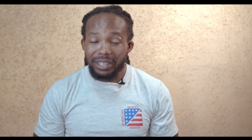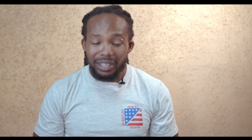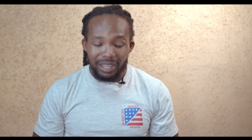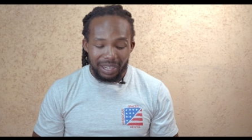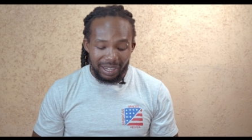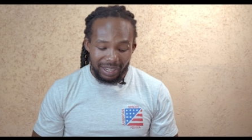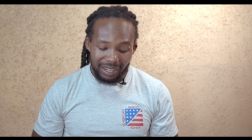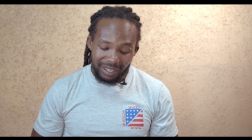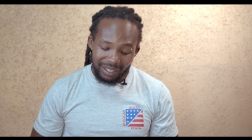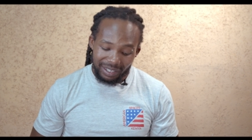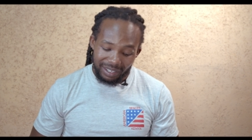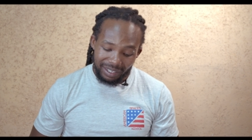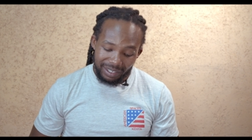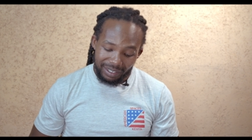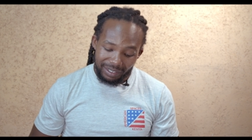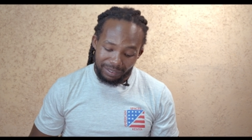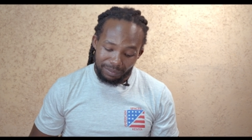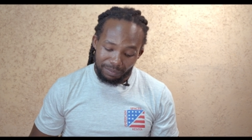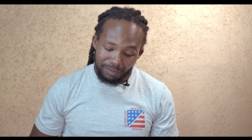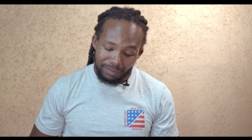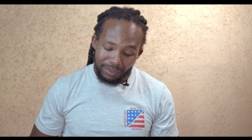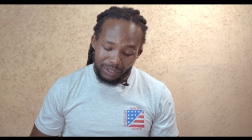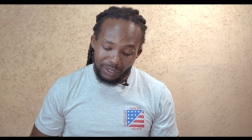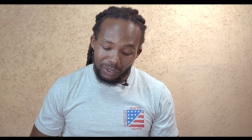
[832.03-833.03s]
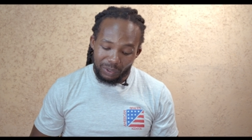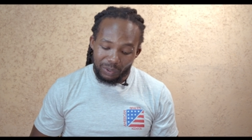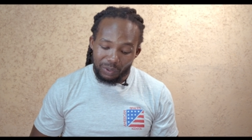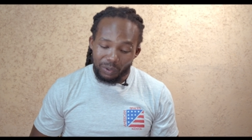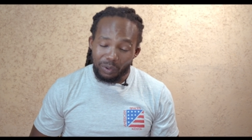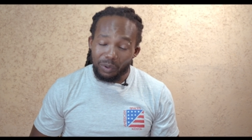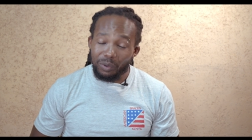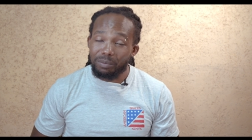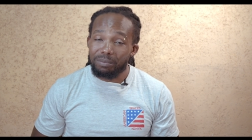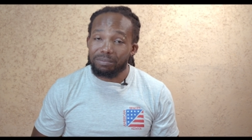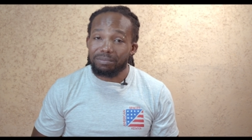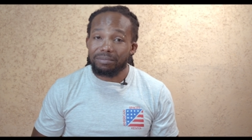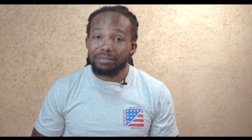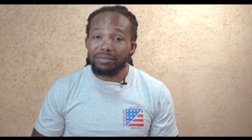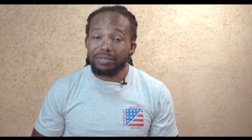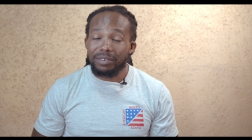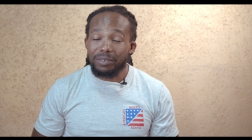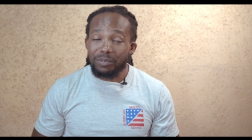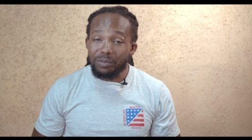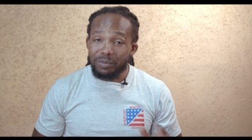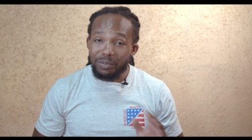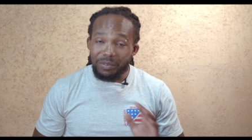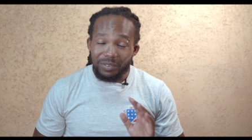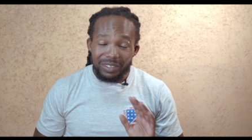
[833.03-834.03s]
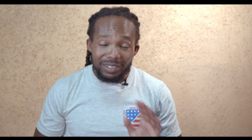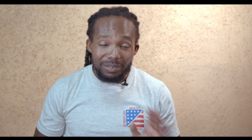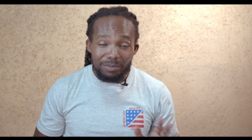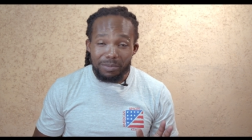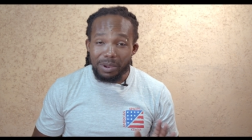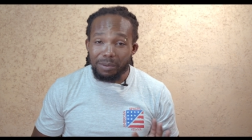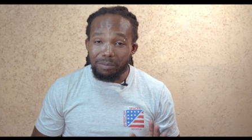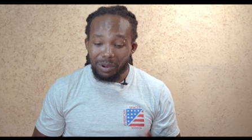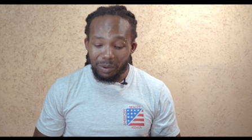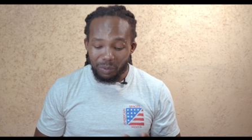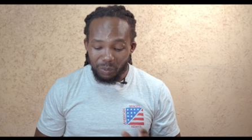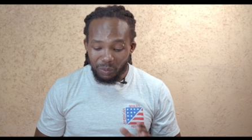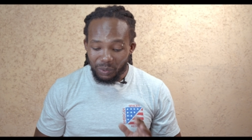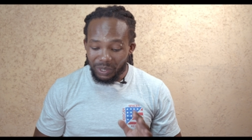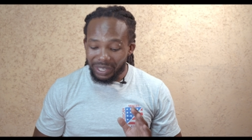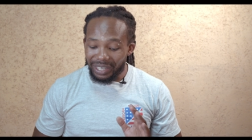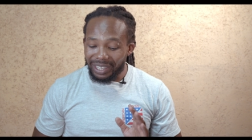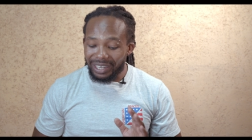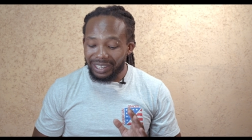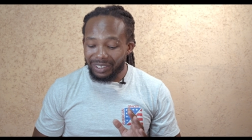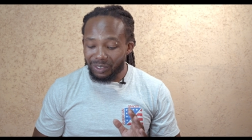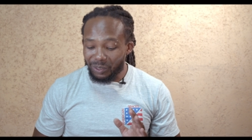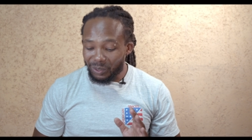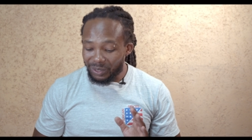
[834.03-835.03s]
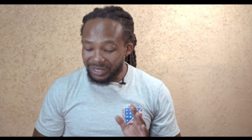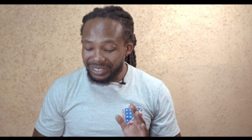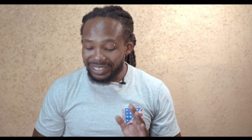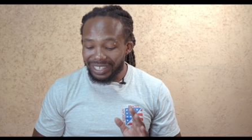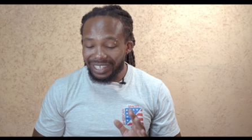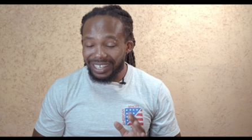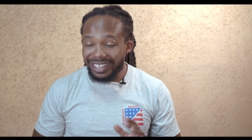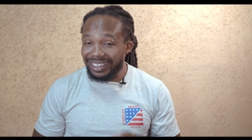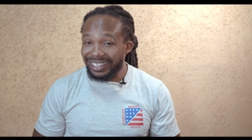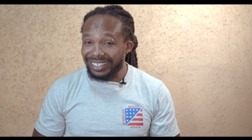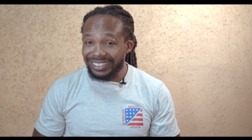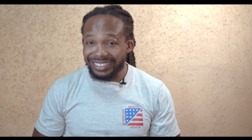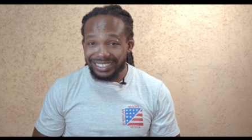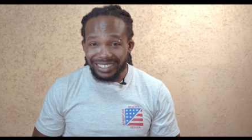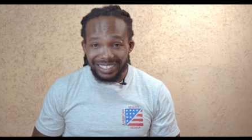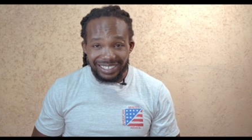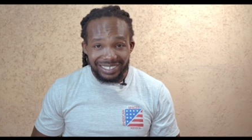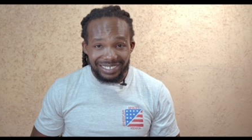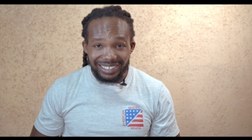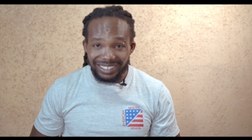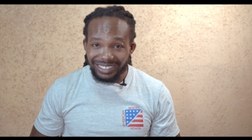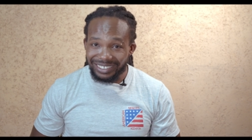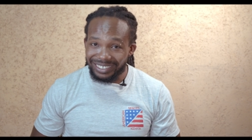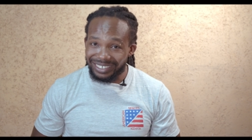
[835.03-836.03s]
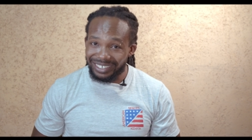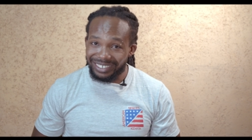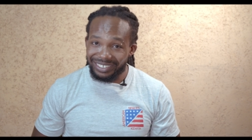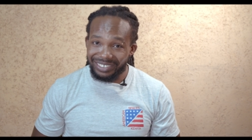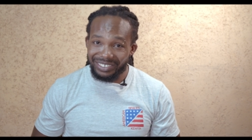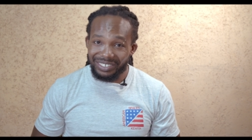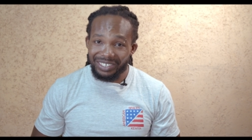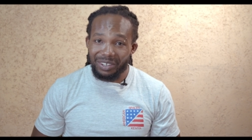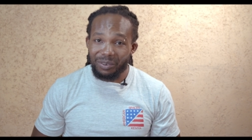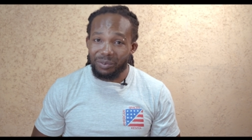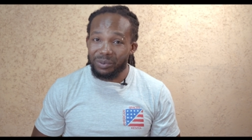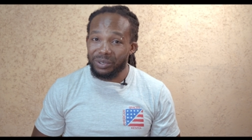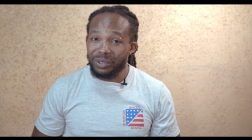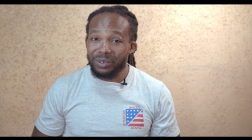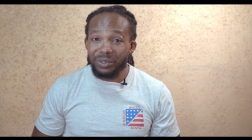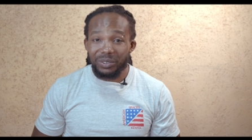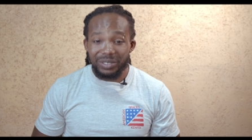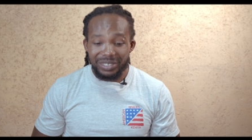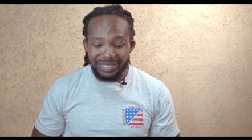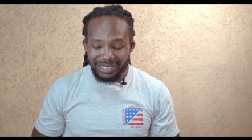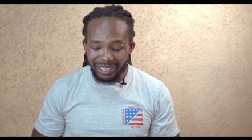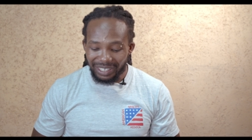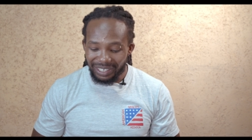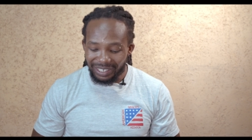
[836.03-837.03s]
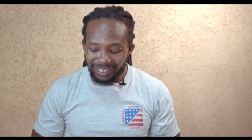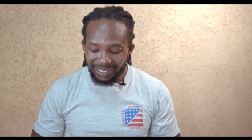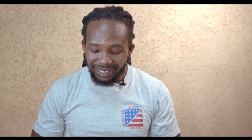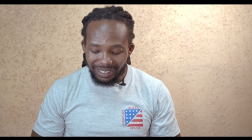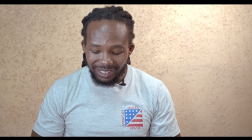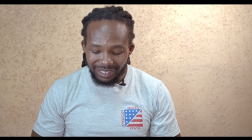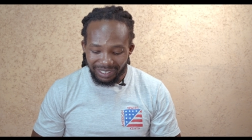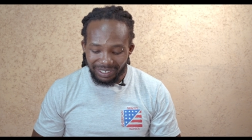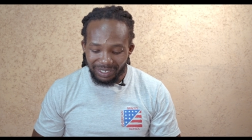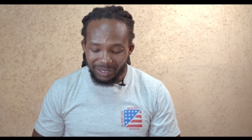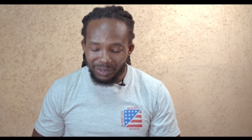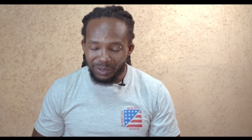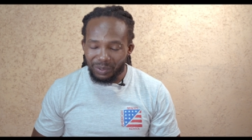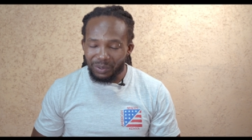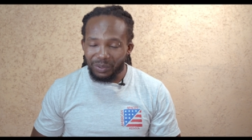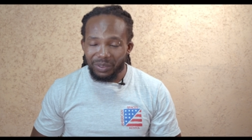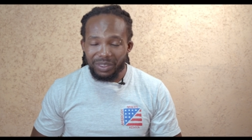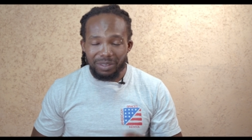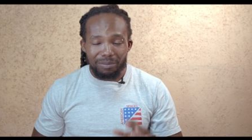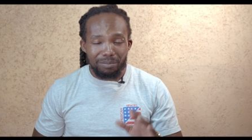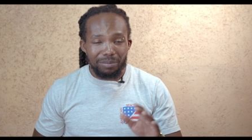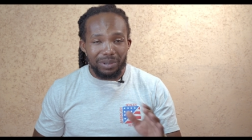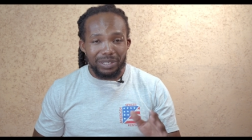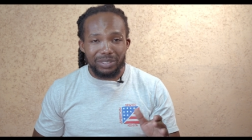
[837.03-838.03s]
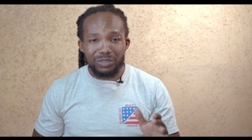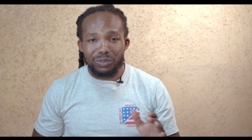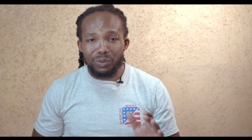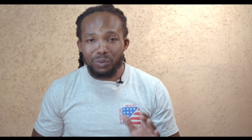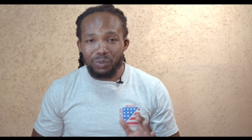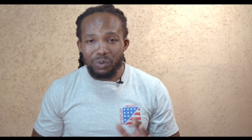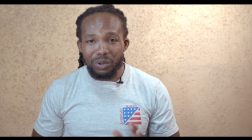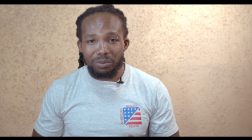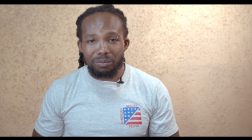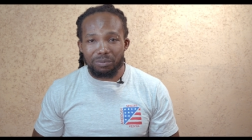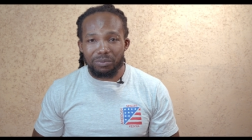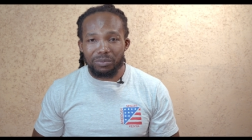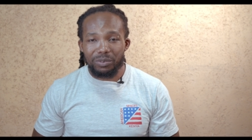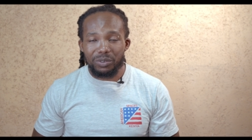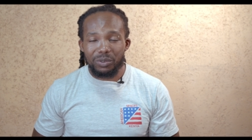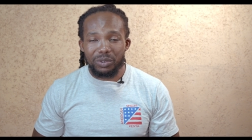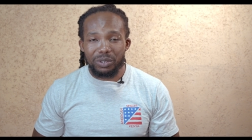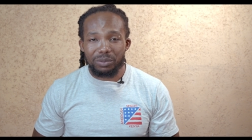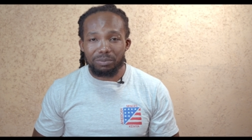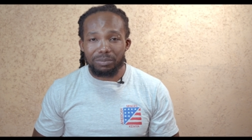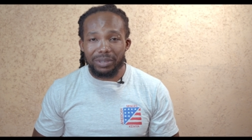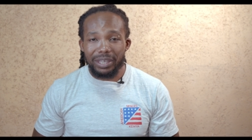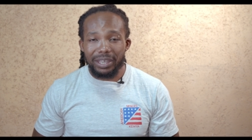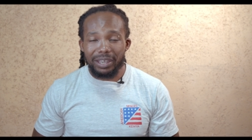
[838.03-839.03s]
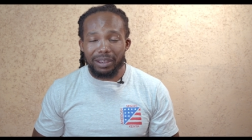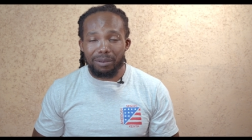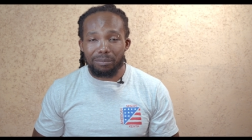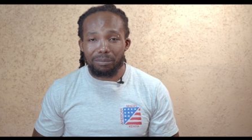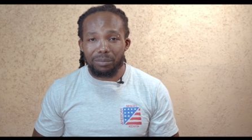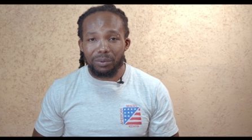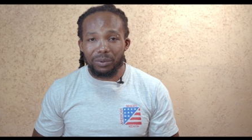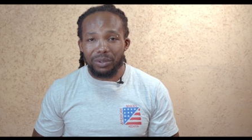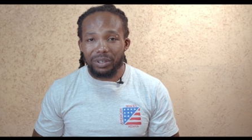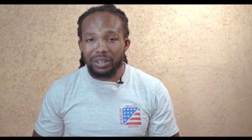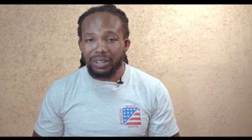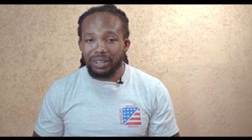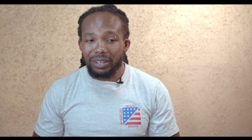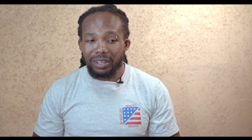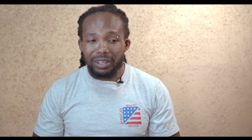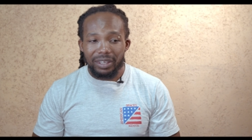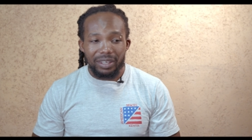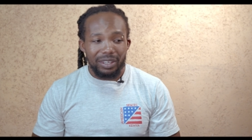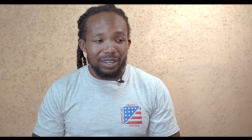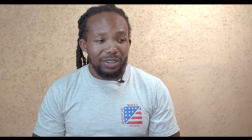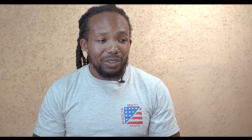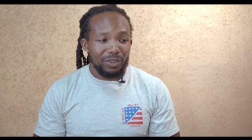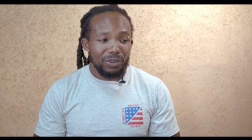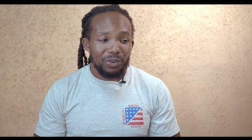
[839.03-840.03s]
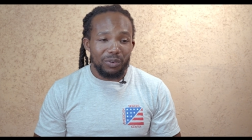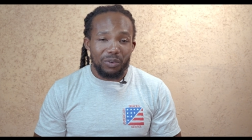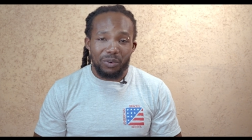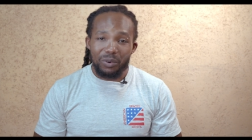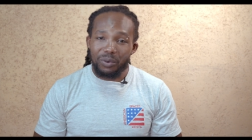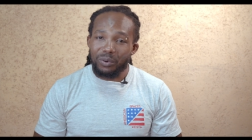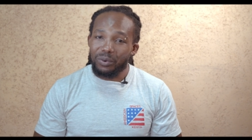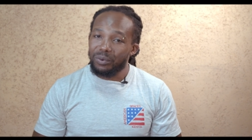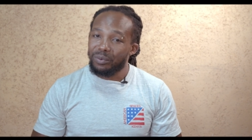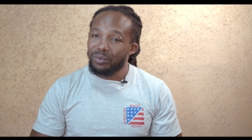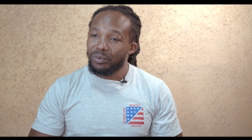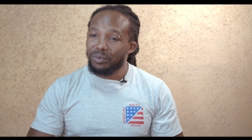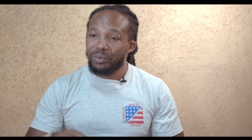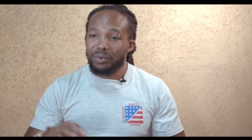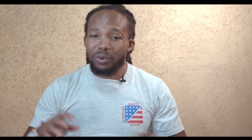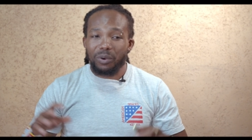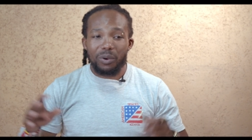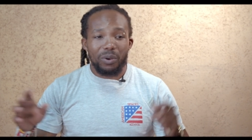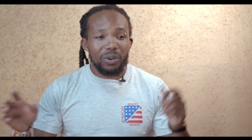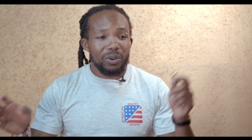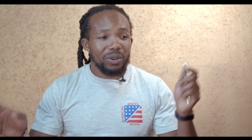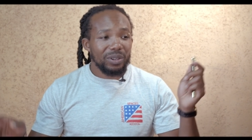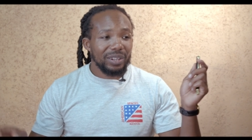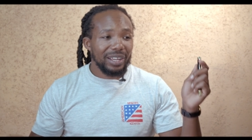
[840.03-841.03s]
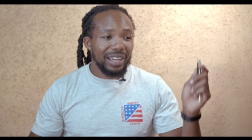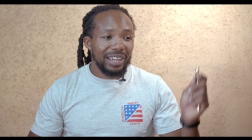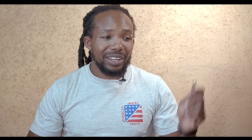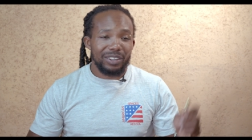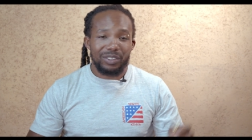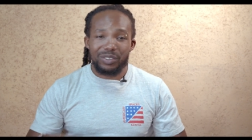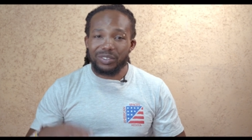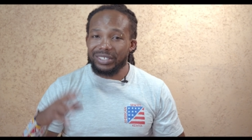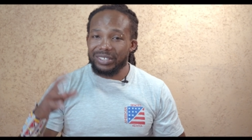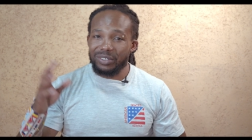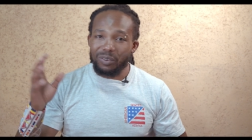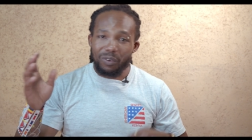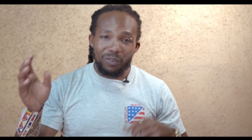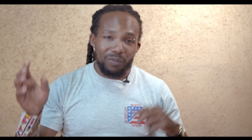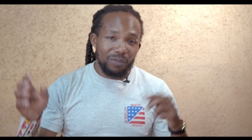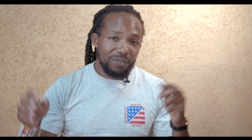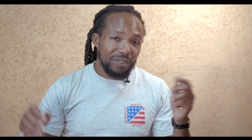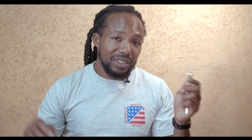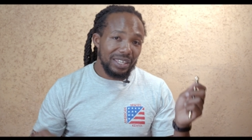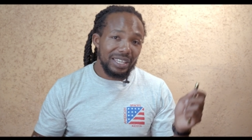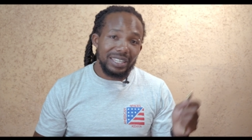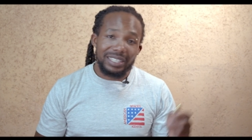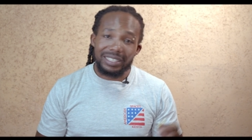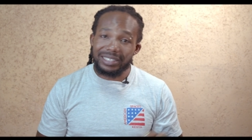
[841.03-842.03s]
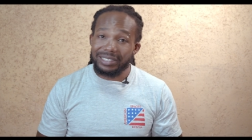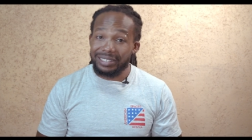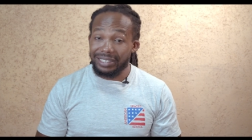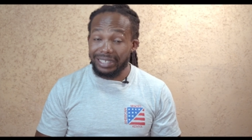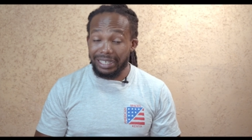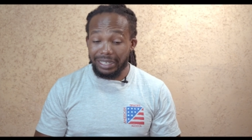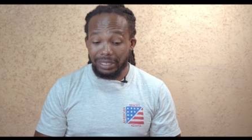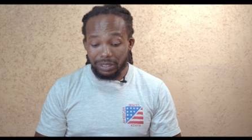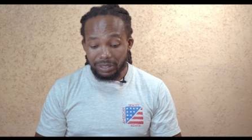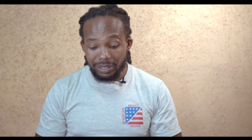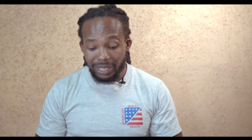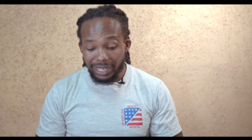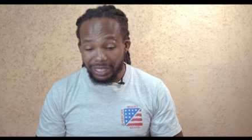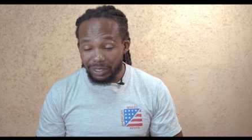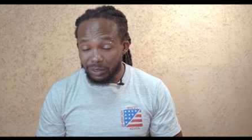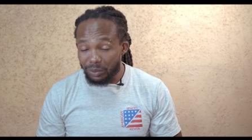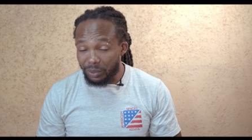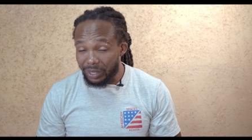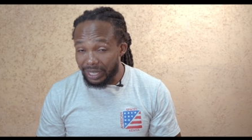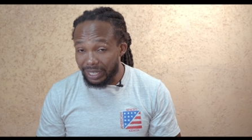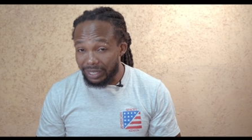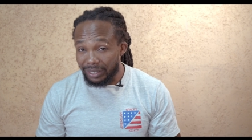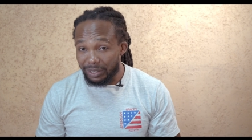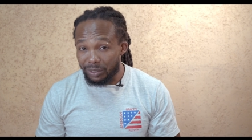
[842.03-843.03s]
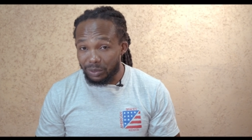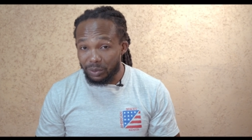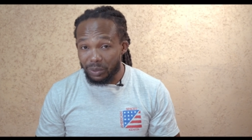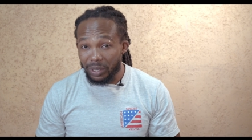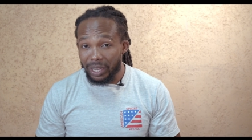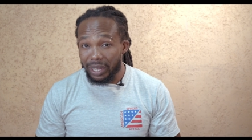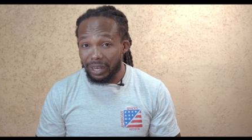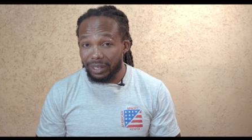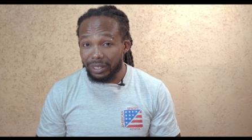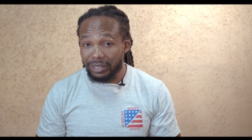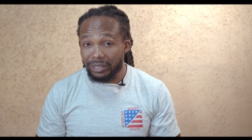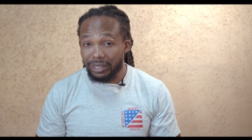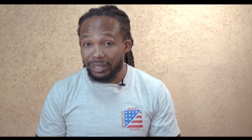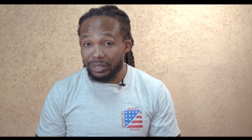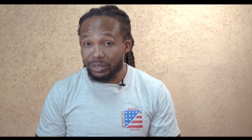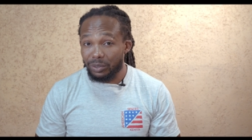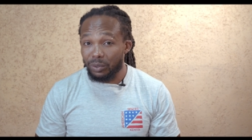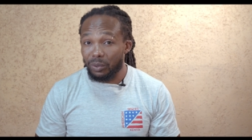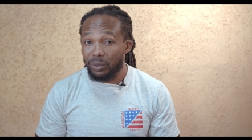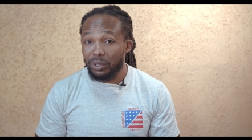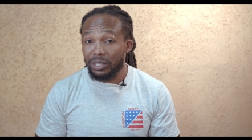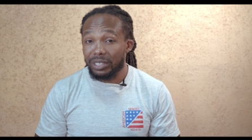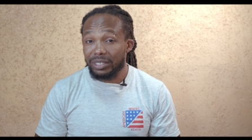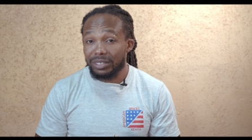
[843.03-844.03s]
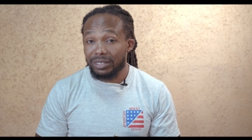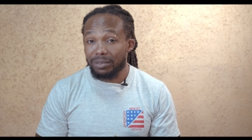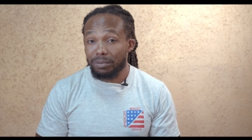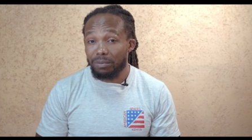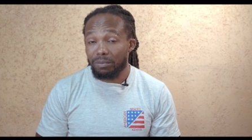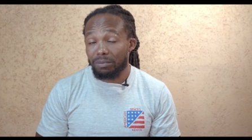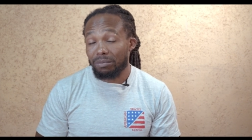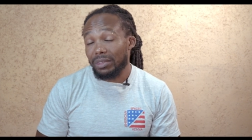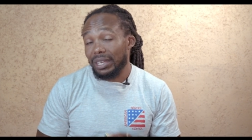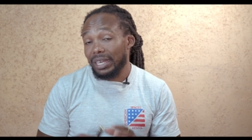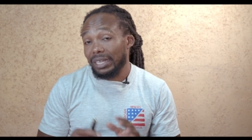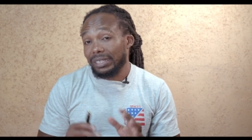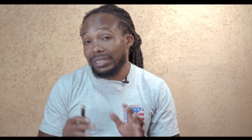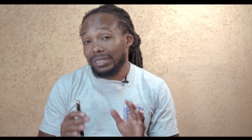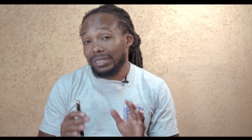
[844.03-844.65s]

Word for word: Uh, you know, remember, we are not taking the center stage here. We are not telling, you know, the person we are doing makeup on, you know, all kinds of things. They are trying to get into character. So it's, there are